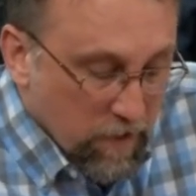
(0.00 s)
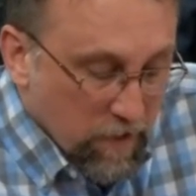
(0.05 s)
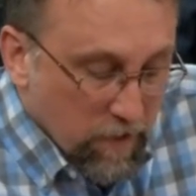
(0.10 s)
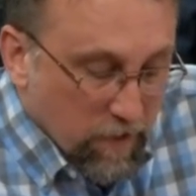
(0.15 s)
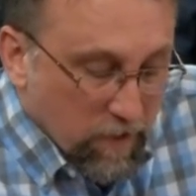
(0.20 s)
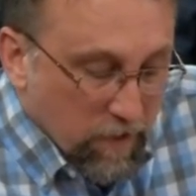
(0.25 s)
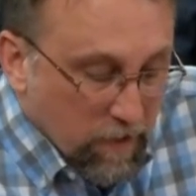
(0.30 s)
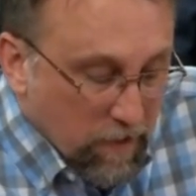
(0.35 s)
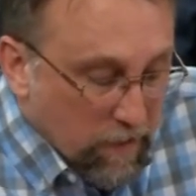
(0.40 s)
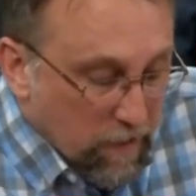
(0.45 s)

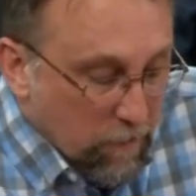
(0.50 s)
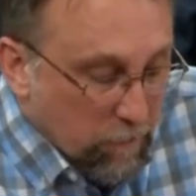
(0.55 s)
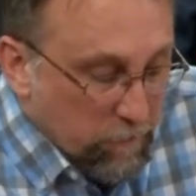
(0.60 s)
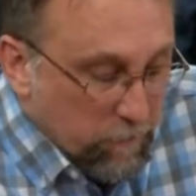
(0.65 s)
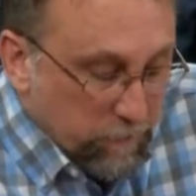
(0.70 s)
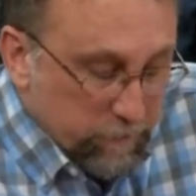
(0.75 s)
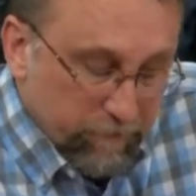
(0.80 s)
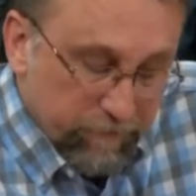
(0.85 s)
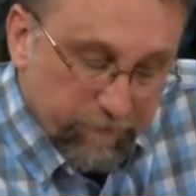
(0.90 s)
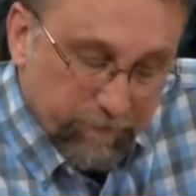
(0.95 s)

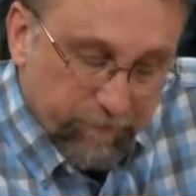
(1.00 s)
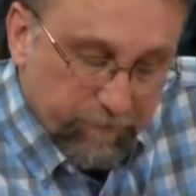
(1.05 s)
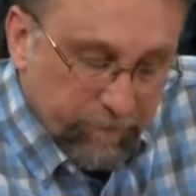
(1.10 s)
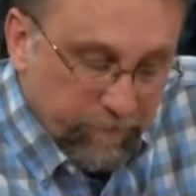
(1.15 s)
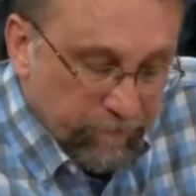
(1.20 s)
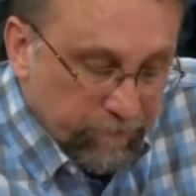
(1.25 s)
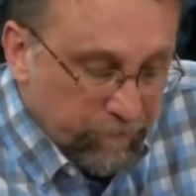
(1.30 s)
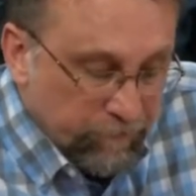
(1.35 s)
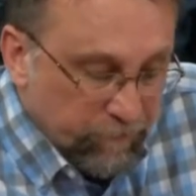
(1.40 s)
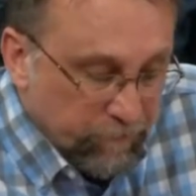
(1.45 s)

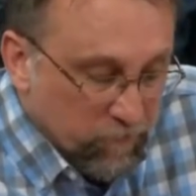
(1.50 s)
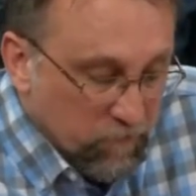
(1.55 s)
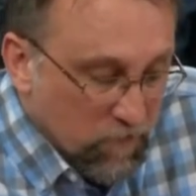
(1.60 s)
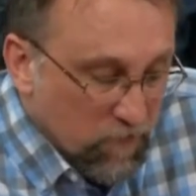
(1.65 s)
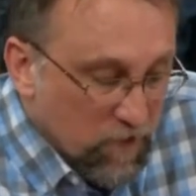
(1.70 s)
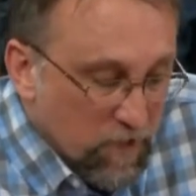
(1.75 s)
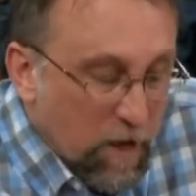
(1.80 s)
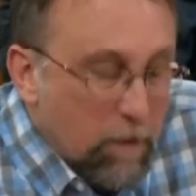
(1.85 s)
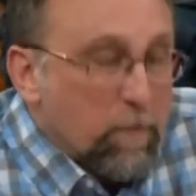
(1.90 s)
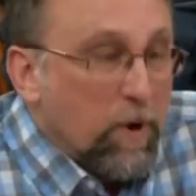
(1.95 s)

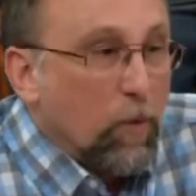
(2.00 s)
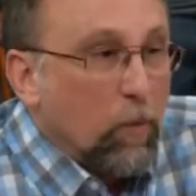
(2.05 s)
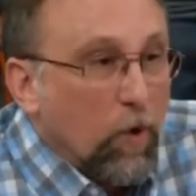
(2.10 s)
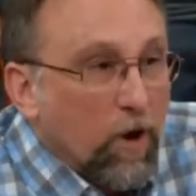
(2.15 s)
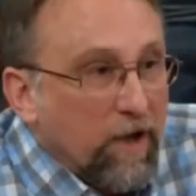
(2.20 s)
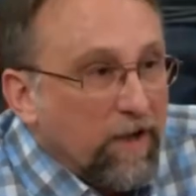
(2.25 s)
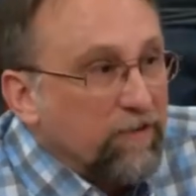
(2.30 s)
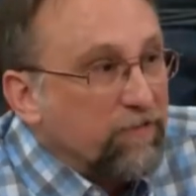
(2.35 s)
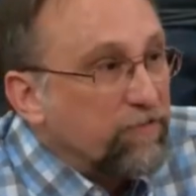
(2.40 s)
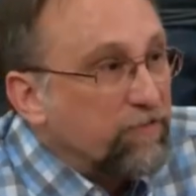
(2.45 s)
Not my
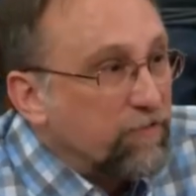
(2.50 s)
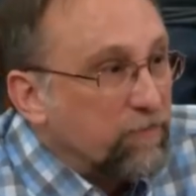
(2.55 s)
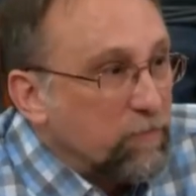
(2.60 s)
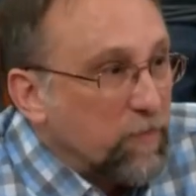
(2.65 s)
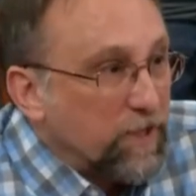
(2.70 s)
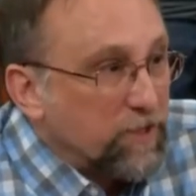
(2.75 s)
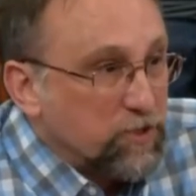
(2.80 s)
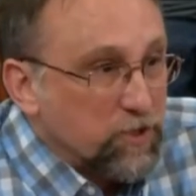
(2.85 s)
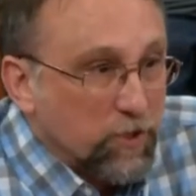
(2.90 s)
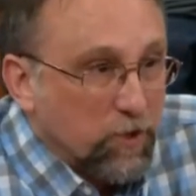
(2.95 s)
wife, my
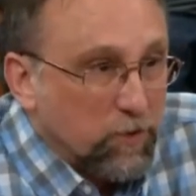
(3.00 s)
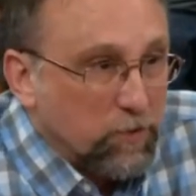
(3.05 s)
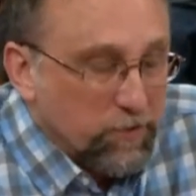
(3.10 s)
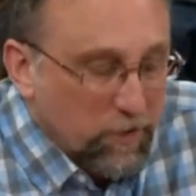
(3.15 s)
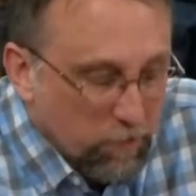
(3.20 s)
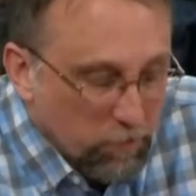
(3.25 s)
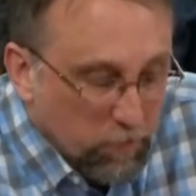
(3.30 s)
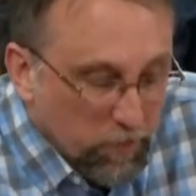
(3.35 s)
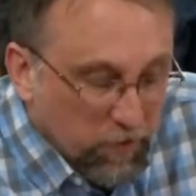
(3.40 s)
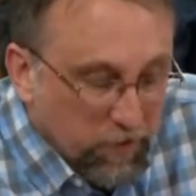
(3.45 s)

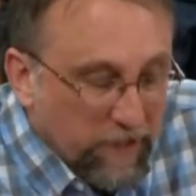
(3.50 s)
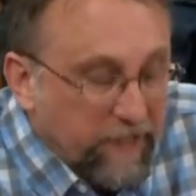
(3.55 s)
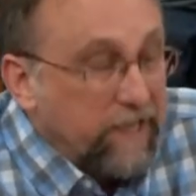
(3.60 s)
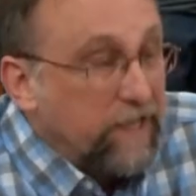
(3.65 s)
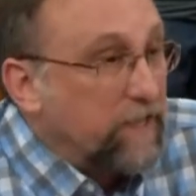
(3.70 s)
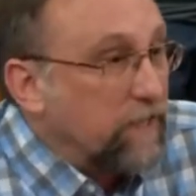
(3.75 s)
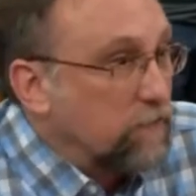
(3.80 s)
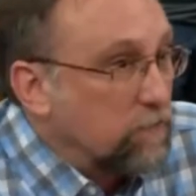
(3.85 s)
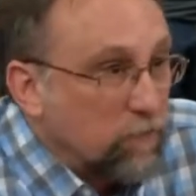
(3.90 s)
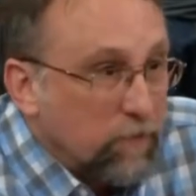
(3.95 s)
children
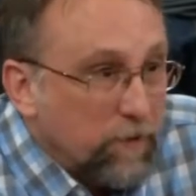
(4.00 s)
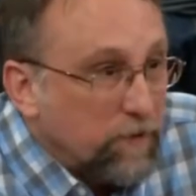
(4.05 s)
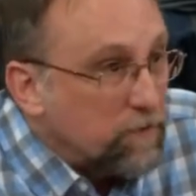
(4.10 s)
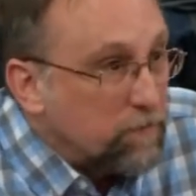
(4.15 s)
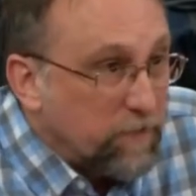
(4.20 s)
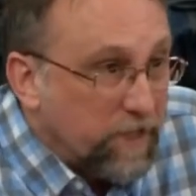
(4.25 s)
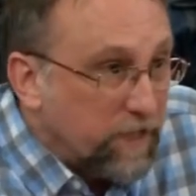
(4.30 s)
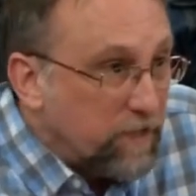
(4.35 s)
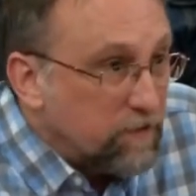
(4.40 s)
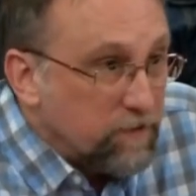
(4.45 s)
pleading with
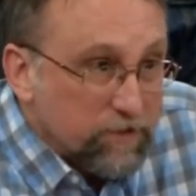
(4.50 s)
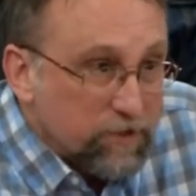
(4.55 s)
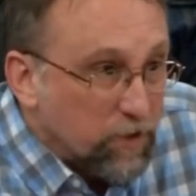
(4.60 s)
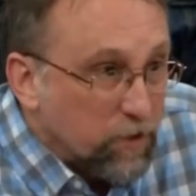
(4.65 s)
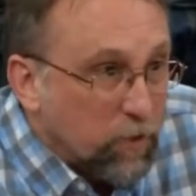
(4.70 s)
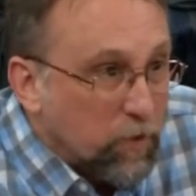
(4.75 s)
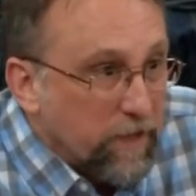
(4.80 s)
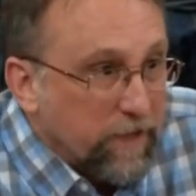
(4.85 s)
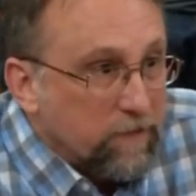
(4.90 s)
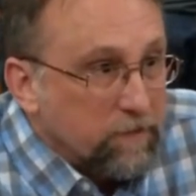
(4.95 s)
me to
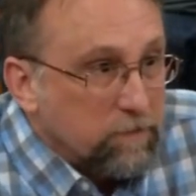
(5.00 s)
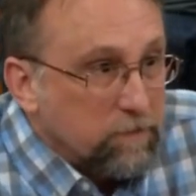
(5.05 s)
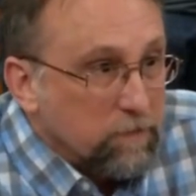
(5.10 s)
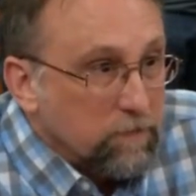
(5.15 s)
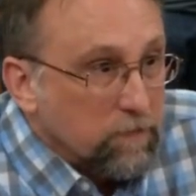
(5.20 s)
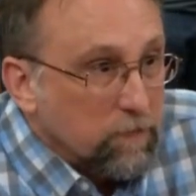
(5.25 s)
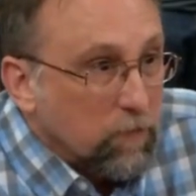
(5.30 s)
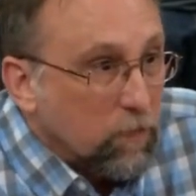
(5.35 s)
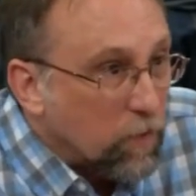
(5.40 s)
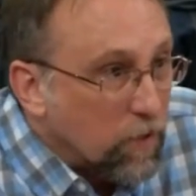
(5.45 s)
quit
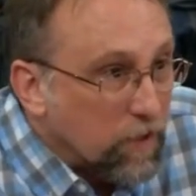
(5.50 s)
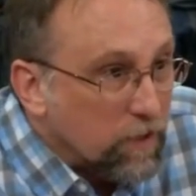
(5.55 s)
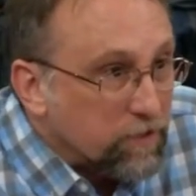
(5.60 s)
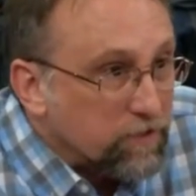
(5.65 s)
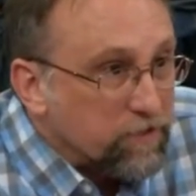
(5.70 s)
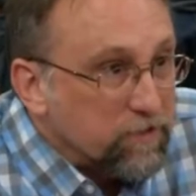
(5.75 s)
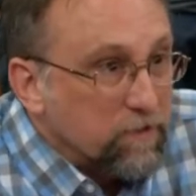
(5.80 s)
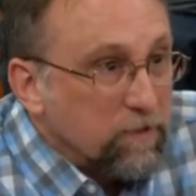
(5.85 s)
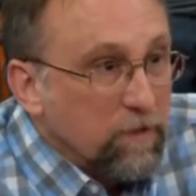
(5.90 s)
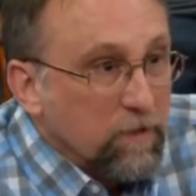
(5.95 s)

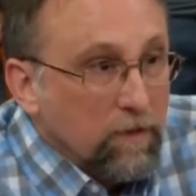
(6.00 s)
worked.